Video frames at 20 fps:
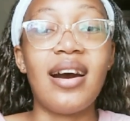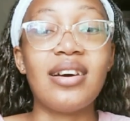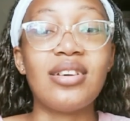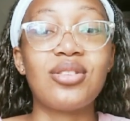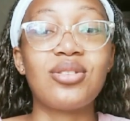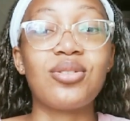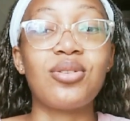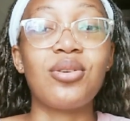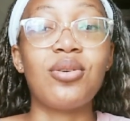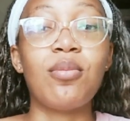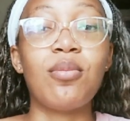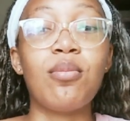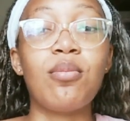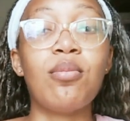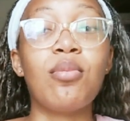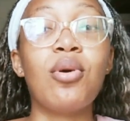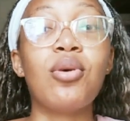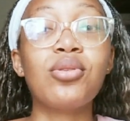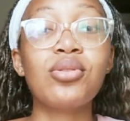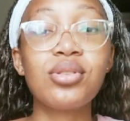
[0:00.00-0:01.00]
So
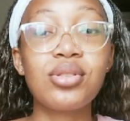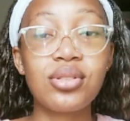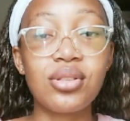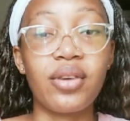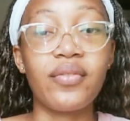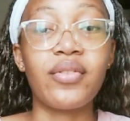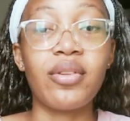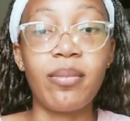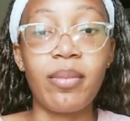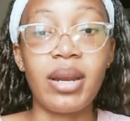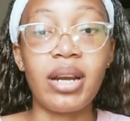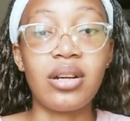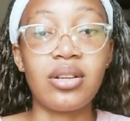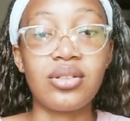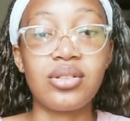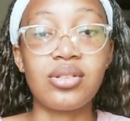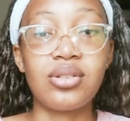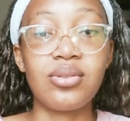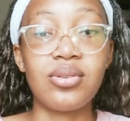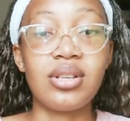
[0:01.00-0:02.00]
most of the medical
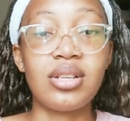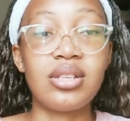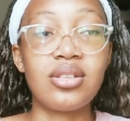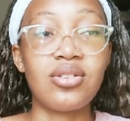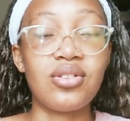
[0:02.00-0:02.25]
students,